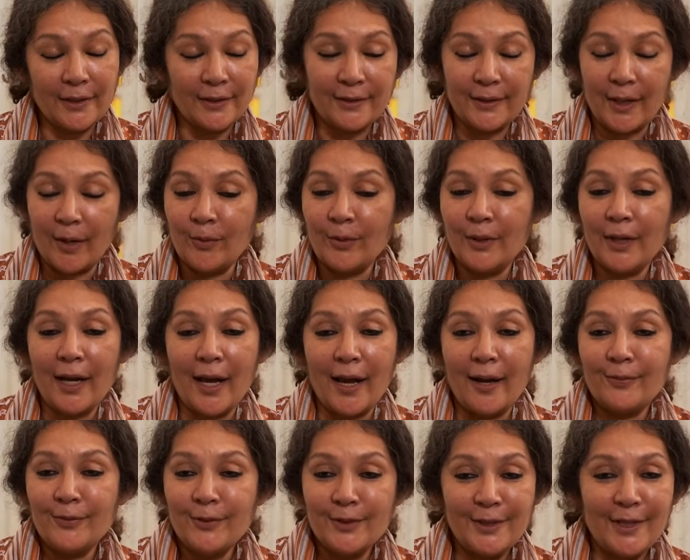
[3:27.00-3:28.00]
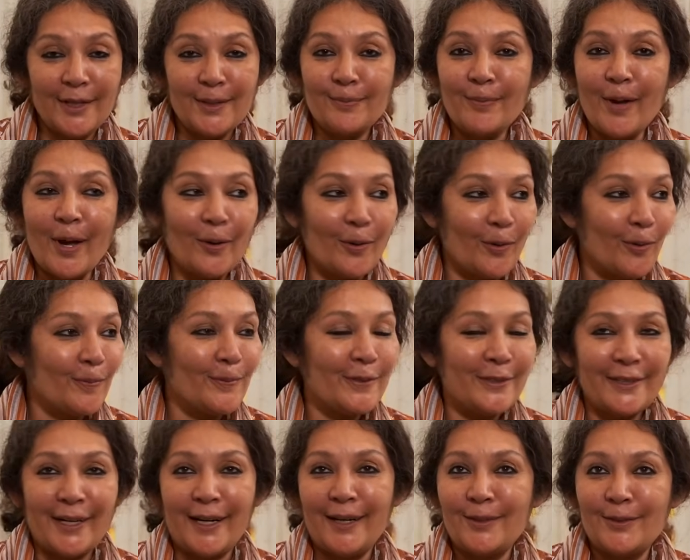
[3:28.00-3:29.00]
astounding. I have to say it's my home
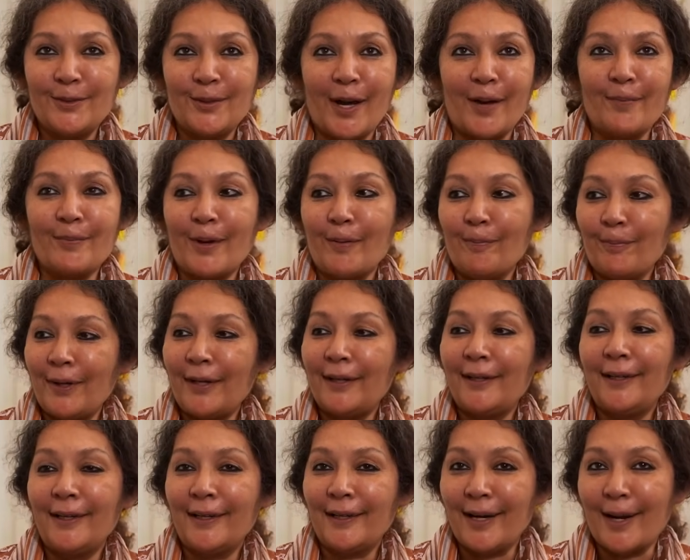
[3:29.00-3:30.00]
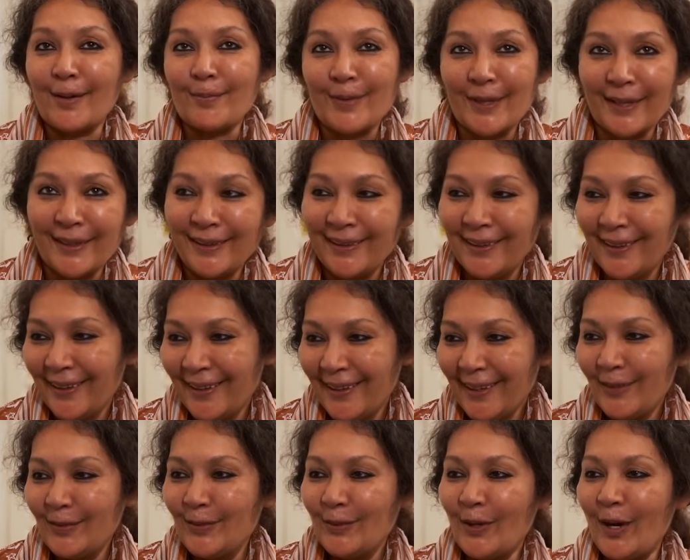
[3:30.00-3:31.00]
state, so I'm completely claiming,
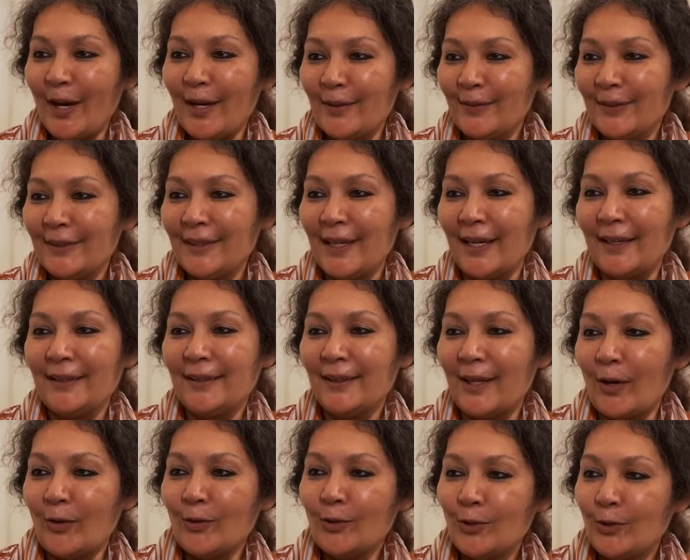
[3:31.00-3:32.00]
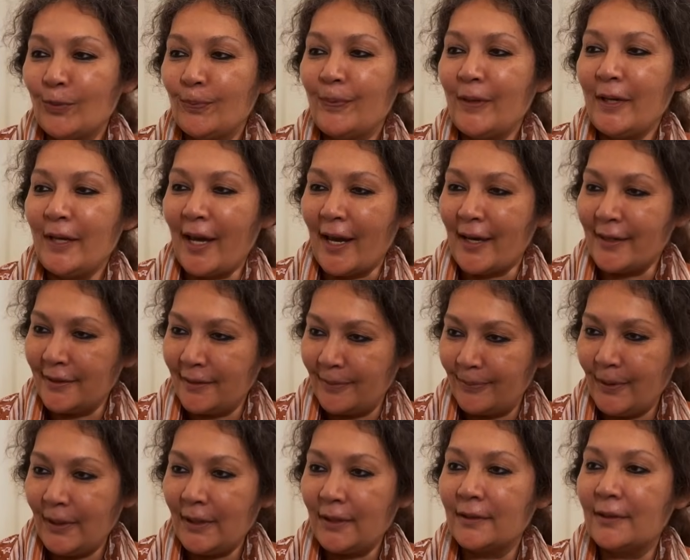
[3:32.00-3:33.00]
even though I live in Delhi now, UP has
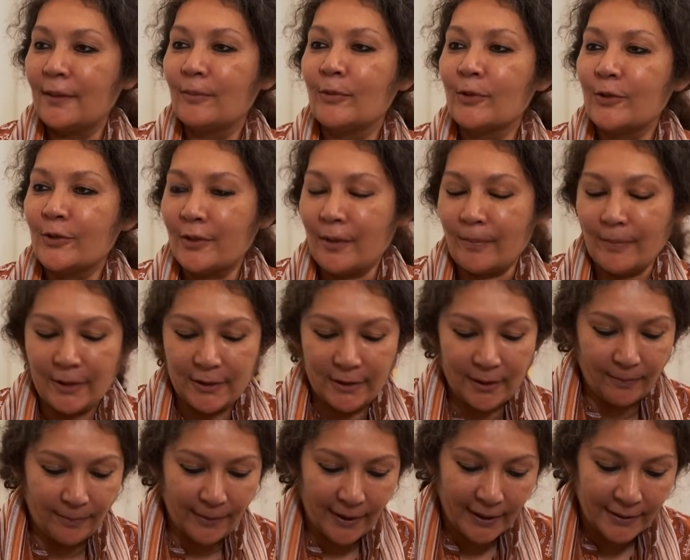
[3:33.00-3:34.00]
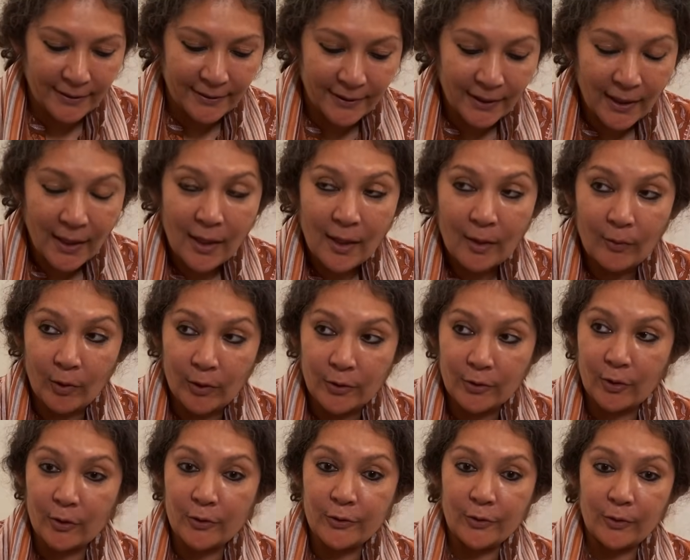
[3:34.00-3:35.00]
been the most amazing place. What
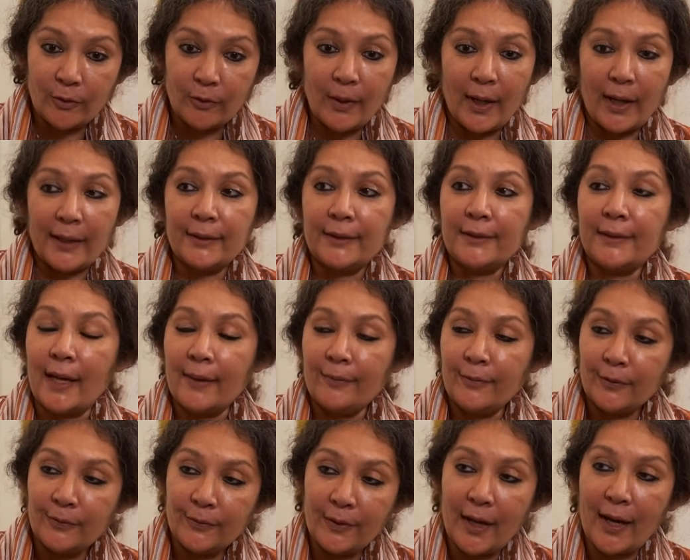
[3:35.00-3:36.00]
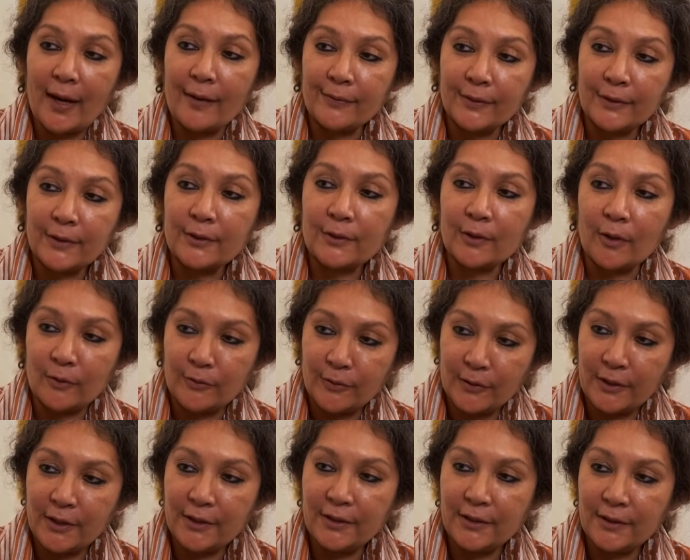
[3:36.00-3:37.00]
is also, at the time when we are having this
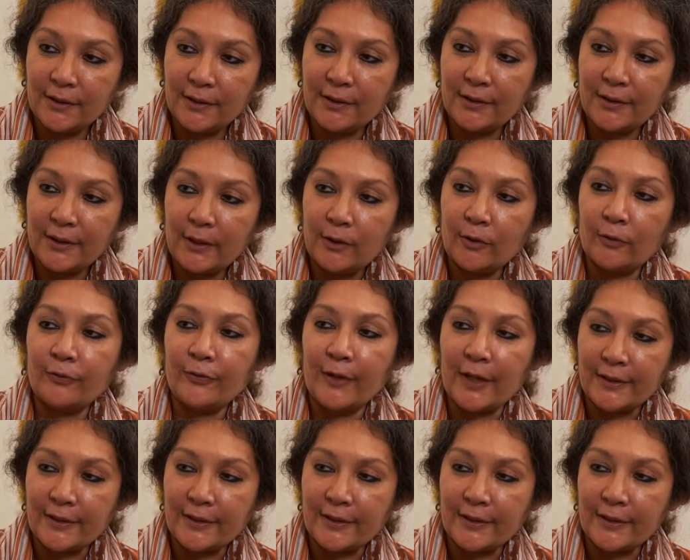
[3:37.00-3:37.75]
conversation, the seat of